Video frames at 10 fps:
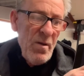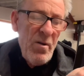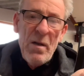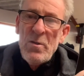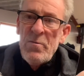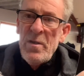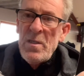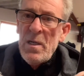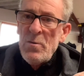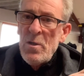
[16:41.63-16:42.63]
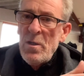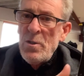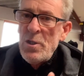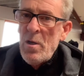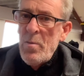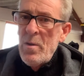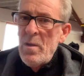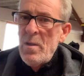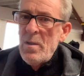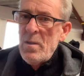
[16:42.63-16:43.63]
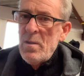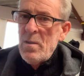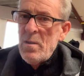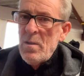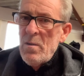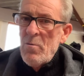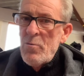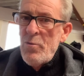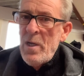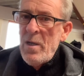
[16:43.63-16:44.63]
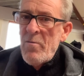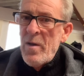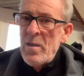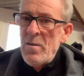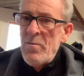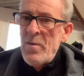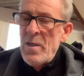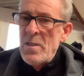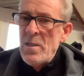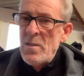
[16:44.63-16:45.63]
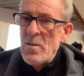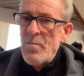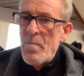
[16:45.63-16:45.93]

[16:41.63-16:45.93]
I just fitted outside the shop. Looked really effective. There it is.